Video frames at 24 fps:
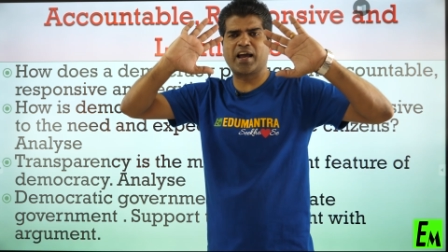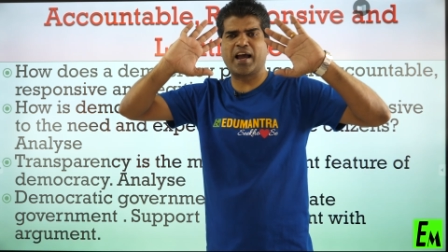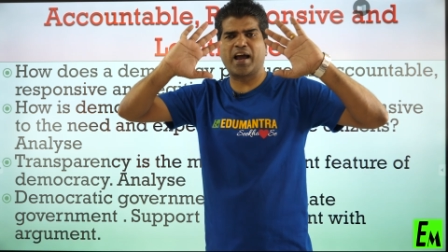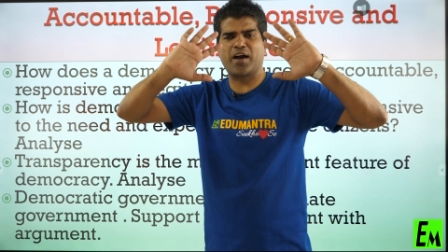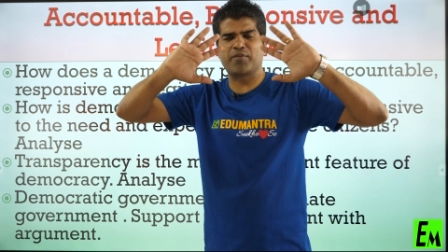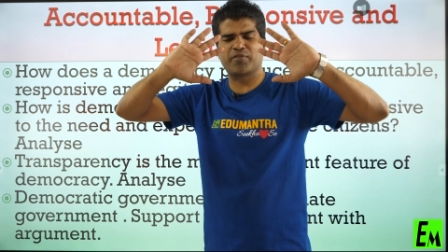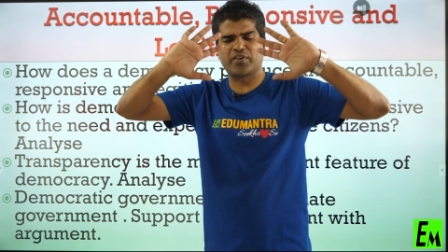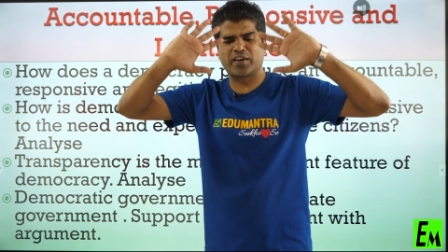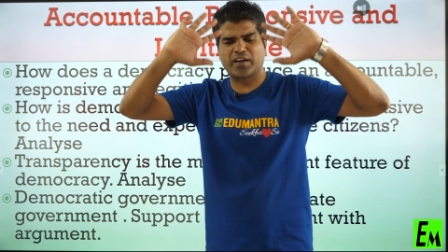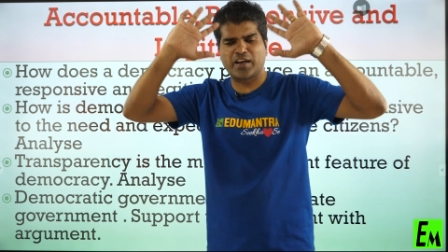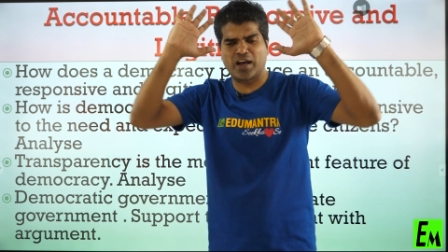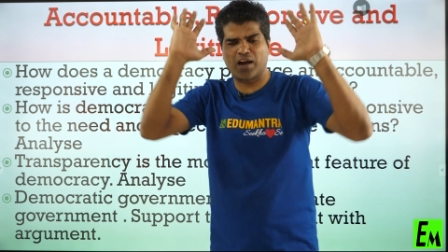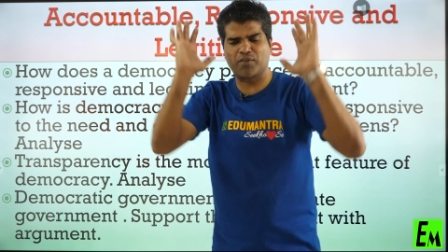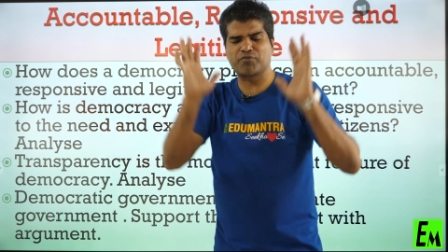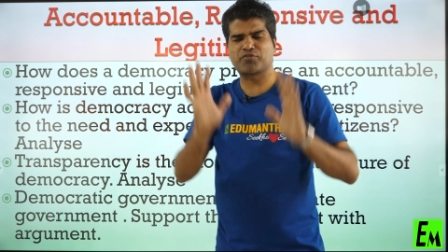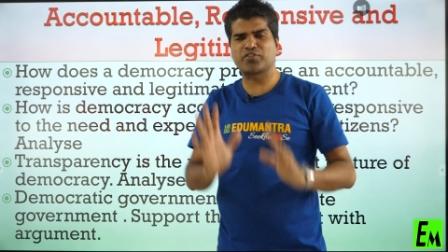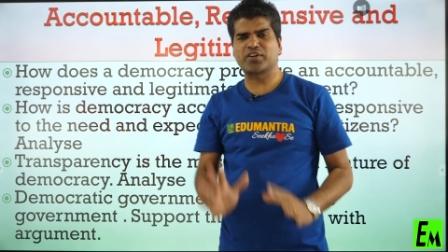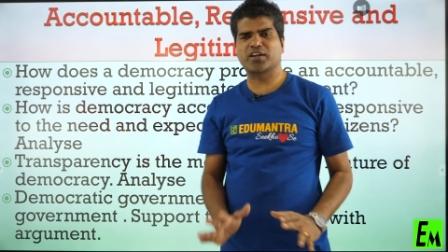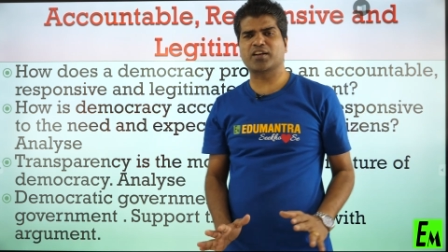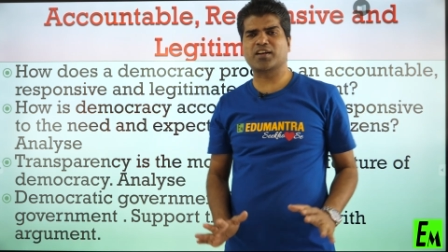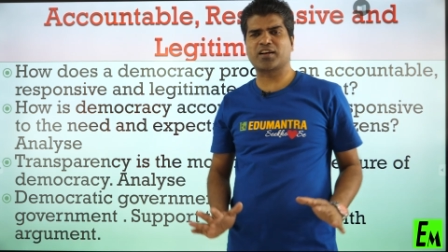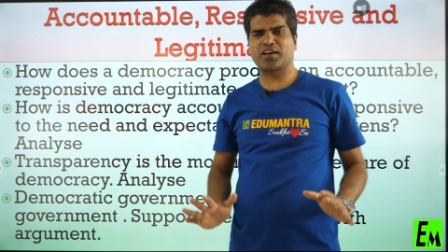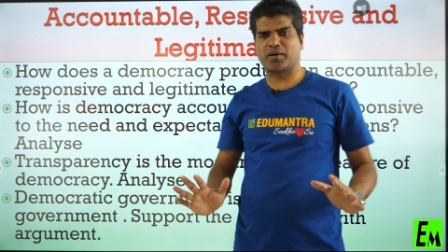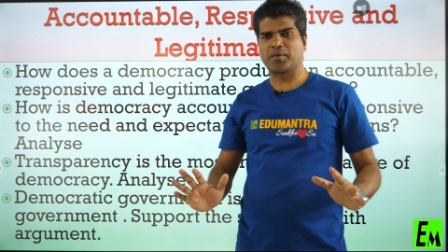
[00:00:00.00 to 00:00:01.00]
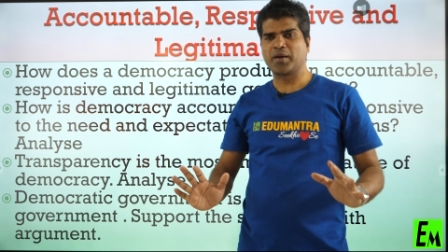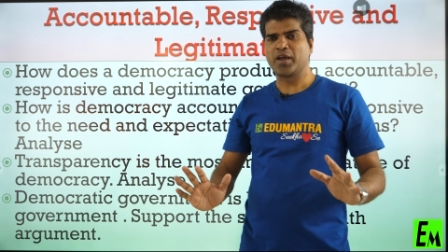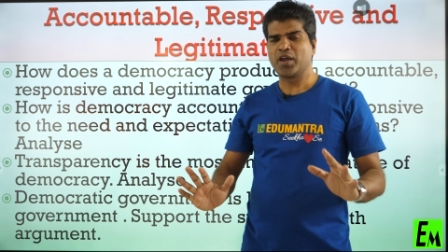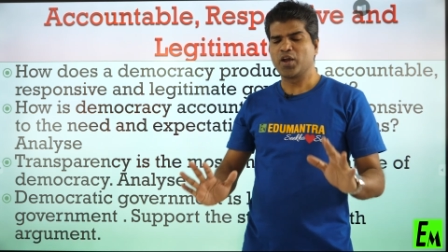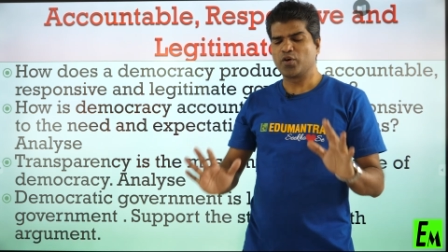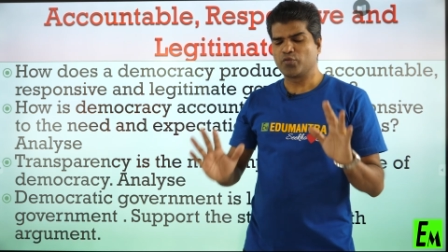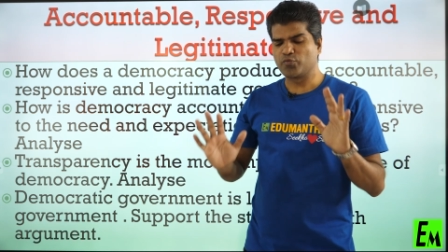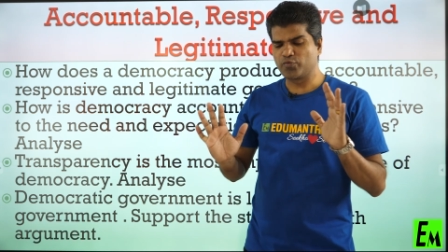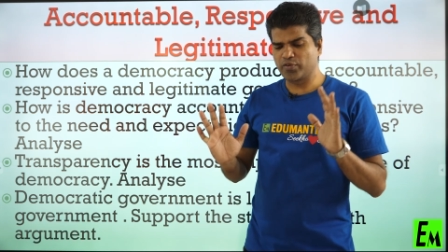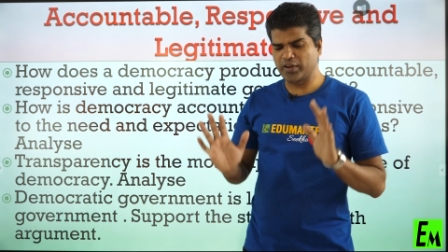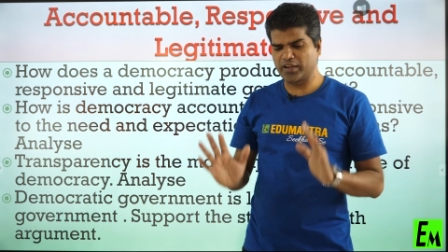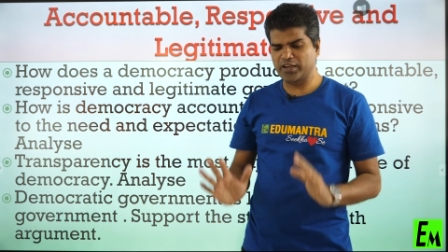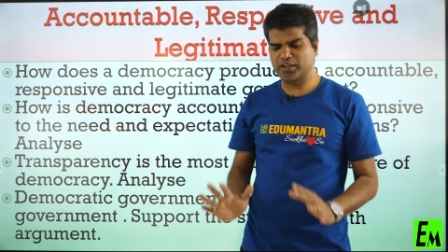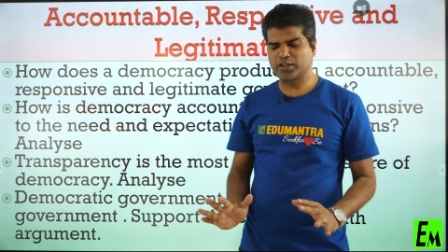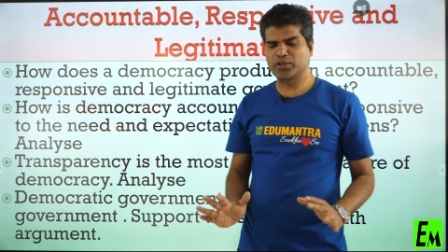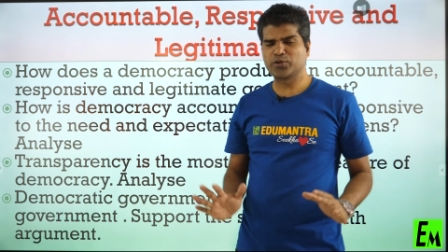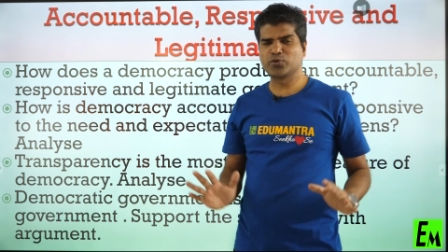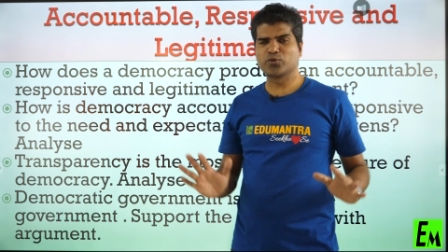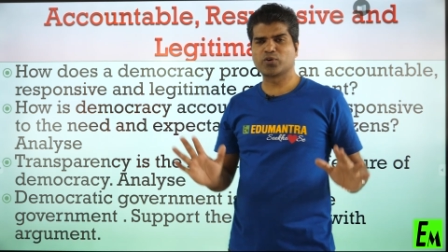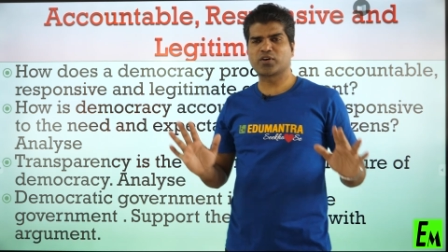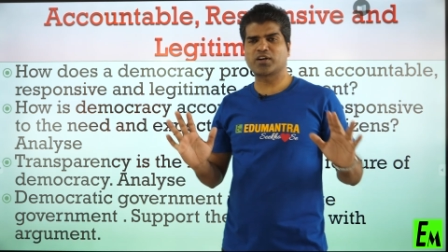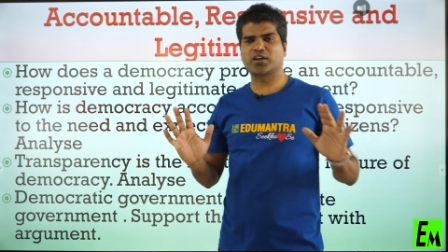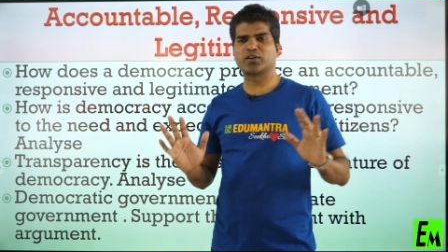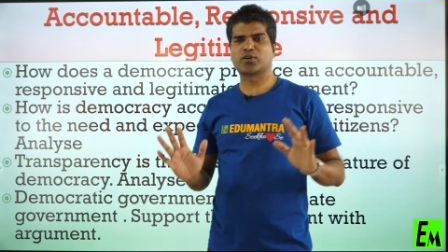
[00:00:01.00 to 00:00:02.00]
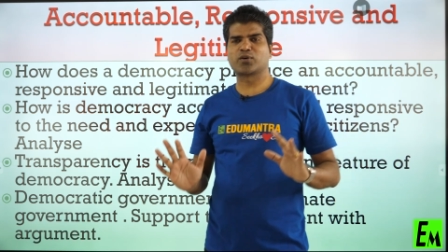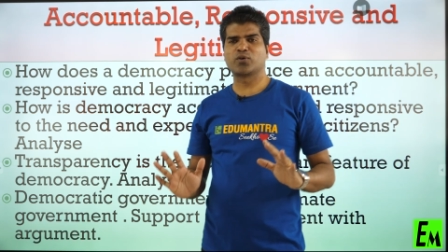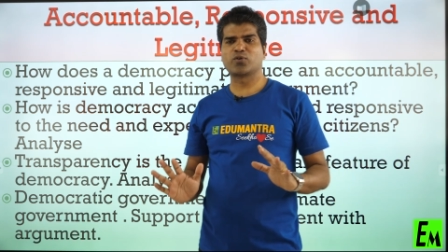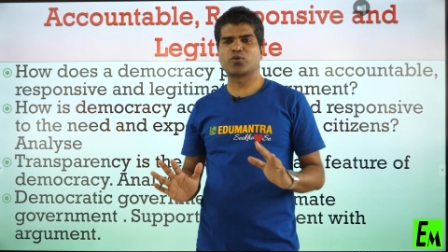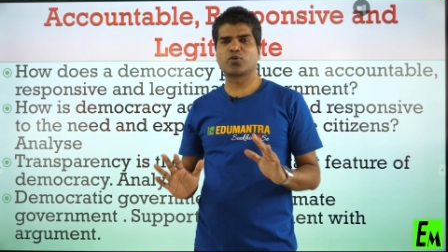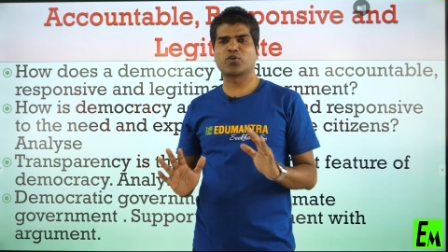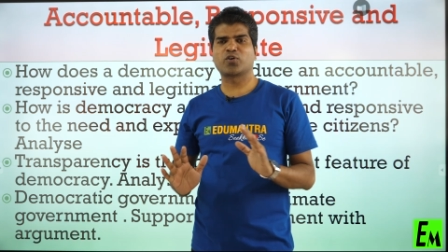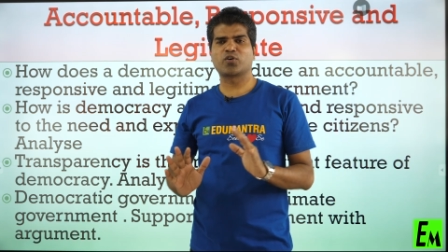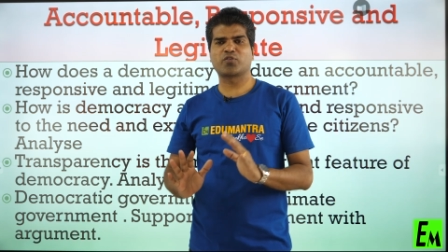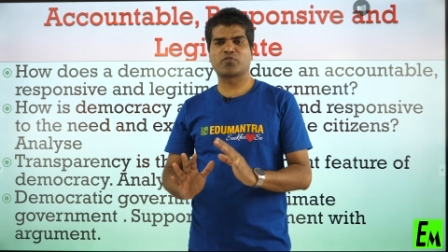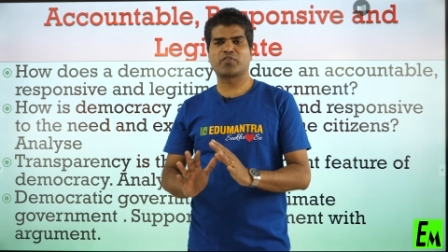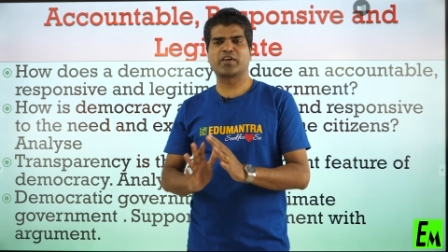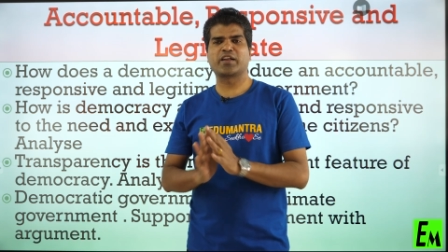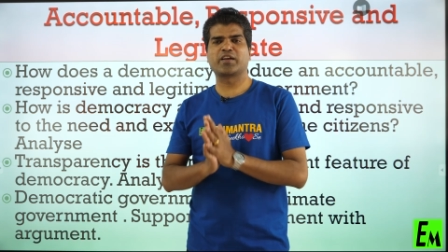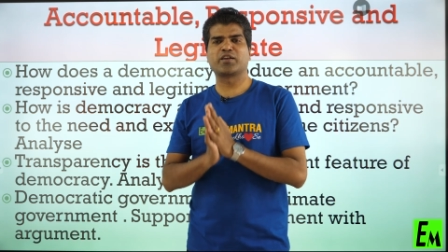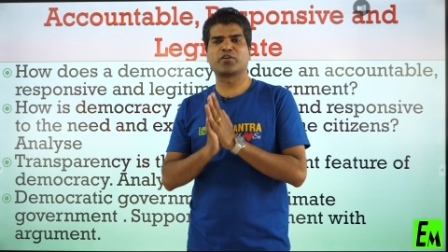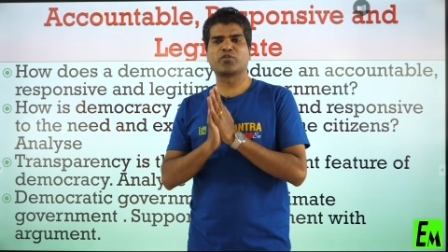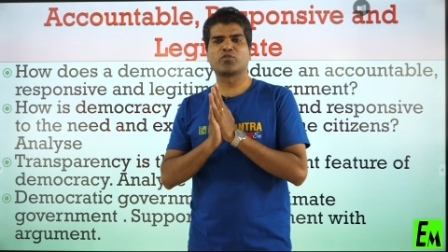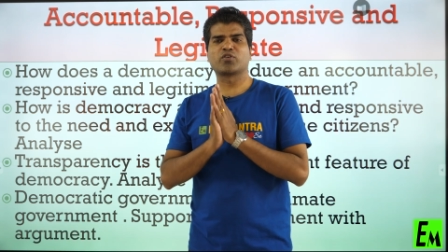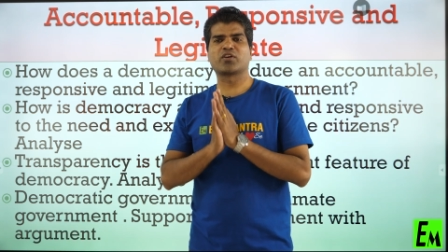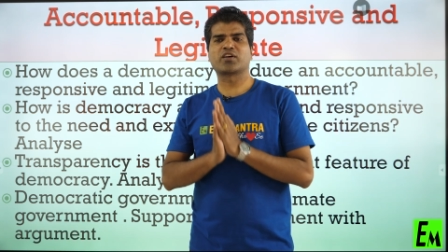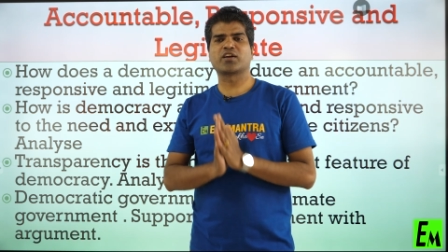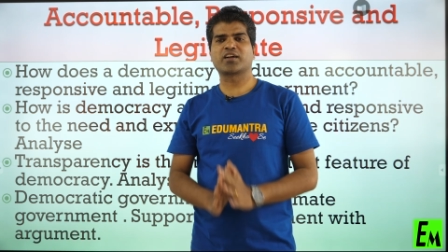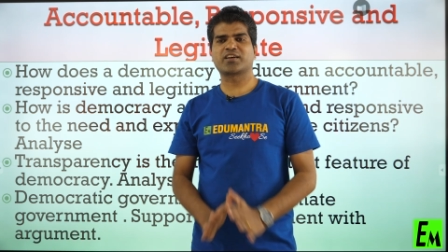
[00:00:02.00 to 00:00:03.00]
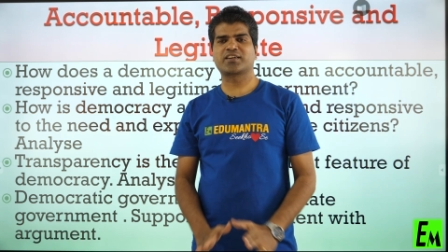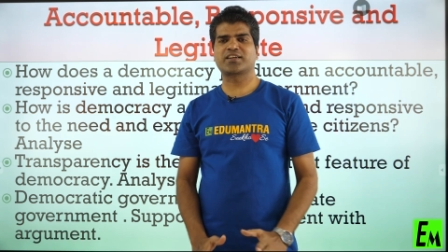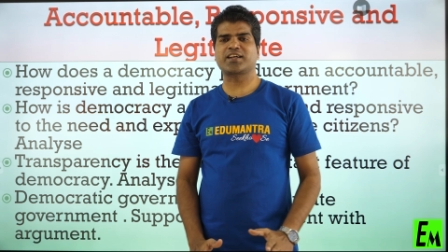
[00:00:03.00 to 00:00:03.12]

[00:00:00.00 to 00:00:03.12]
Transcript: having, after when you conclude or when you